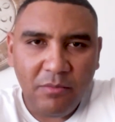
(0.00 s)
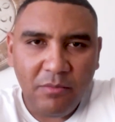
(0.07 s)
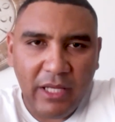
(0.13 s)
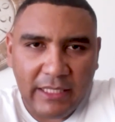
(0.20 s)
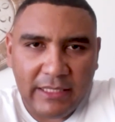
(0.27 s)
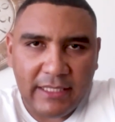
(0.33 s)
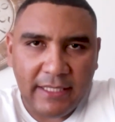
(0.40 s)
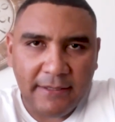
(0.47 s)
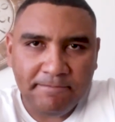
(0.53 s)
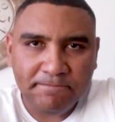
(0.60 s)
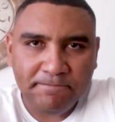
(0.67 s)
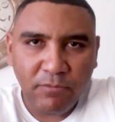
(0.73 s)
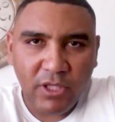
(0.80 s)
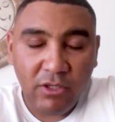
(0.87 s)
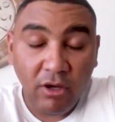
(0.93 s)
But
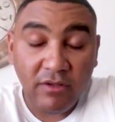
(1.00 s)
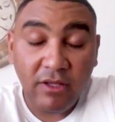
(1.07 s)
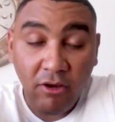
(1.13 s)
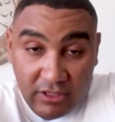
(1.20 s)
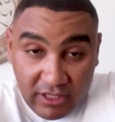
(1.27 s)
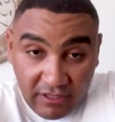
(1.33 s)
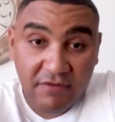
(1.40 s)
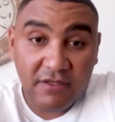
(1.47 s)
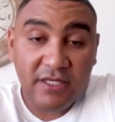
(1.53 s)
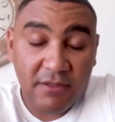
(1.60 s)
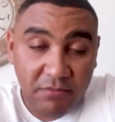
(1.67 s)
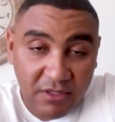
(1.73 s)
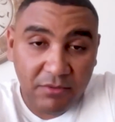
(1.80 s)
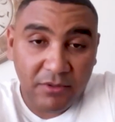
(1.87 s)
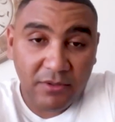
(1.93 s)
um, yeah, there are definitely
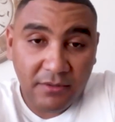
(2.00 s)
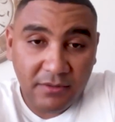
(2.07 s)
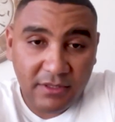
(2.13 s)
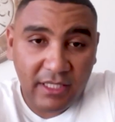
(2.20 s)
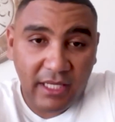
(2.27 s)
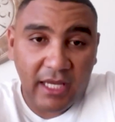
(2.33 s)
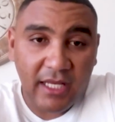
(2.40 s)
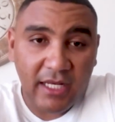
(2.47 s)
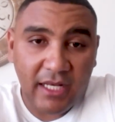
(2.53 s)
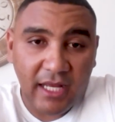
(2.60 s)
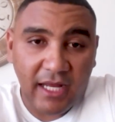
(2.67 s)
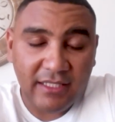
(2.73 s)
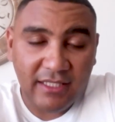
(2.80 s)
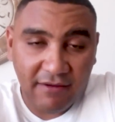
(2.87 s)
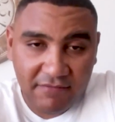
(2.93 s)
people, and
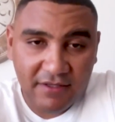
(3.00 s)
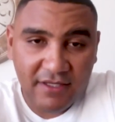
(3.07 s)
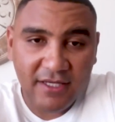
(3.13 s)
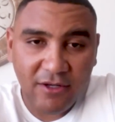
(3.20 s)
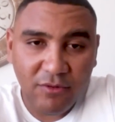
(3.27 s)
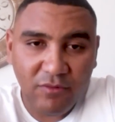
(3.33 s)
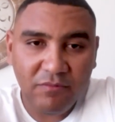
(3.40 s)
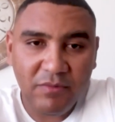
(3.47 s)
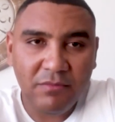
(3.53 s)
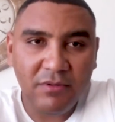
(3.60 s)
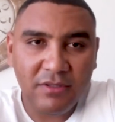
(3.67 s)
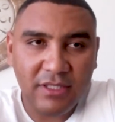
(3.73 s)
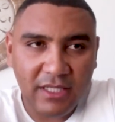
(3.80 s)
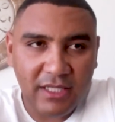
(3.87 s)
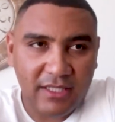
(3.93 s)
I definitely know of
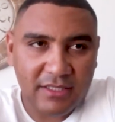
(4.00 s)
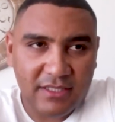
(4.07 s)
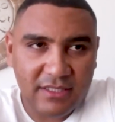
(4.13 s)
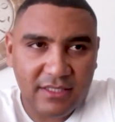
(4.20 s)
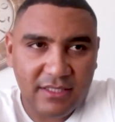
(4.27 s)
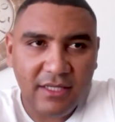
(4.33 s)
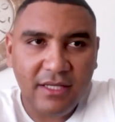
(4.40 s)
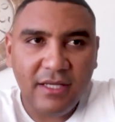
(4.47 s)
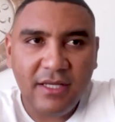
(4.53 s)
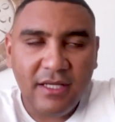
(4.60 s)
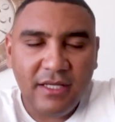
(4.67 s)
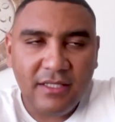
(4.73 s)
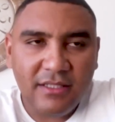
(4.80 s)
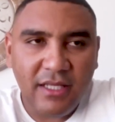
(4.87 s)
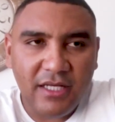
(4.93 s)
people that has
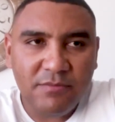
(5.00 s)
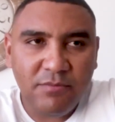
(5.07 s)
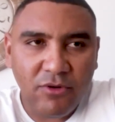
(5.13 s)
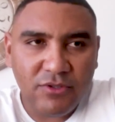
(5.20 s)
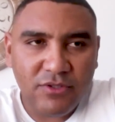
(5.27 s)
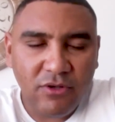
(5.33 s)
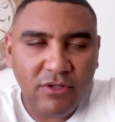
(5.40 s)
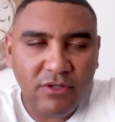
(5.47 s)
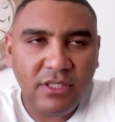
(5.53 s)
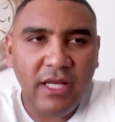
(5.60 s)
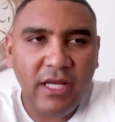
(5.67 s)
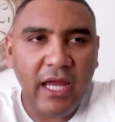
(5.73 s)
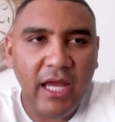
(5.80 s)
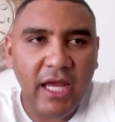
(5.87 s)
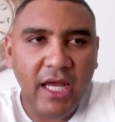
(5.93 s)
that has passed on,
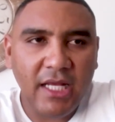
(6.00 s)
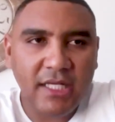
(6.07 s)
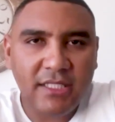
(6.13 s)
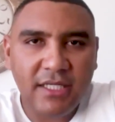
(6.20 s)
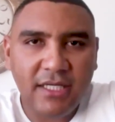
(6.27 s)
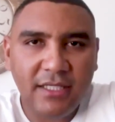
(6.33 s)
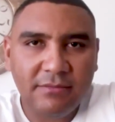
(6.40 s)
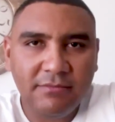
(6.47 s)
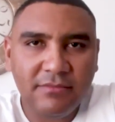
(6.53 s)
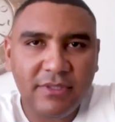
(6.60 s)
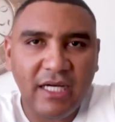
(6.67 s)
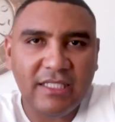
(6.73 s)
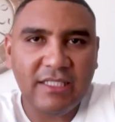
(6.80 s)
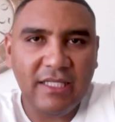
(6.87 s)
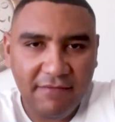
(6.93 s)
and um,
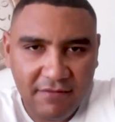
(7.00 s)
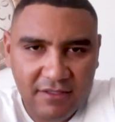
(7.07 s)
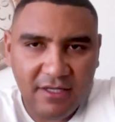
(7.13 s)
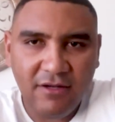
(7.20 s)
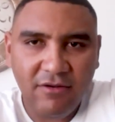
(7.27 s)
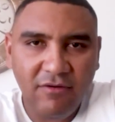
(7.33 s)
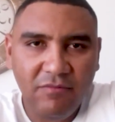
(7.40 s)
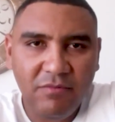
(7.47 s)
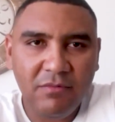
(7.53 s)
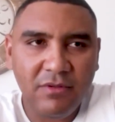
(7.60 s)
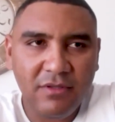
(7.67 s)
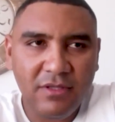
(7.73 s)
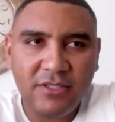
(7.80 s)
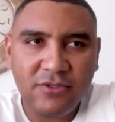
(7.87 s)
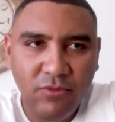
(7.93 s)
I definitely know of
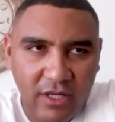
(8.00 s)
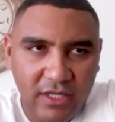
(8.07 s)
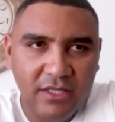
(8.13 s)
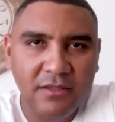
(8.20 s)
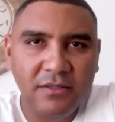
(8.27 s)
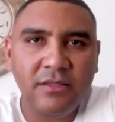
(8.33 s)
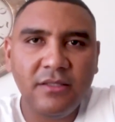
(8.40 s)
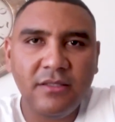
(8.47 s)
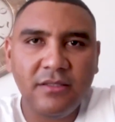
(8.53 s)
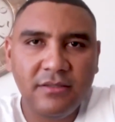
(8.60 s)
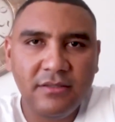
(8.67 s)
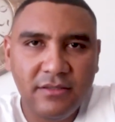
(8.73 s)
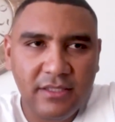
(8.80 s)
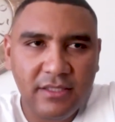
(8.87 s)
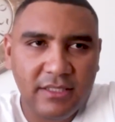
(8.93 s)
people that's quite ill
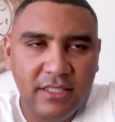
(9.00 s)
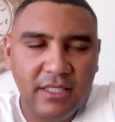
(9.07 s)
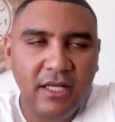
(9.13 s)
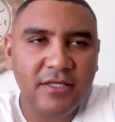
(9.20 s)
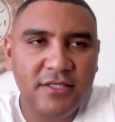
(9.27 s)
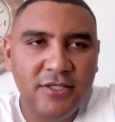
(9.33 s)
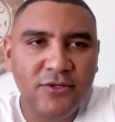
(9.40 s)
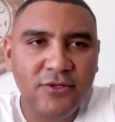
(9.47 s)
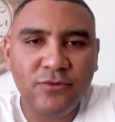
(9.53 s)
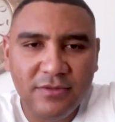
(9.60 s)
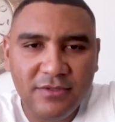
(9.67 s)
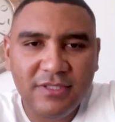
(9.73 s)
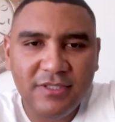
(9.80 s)
that's in ICU.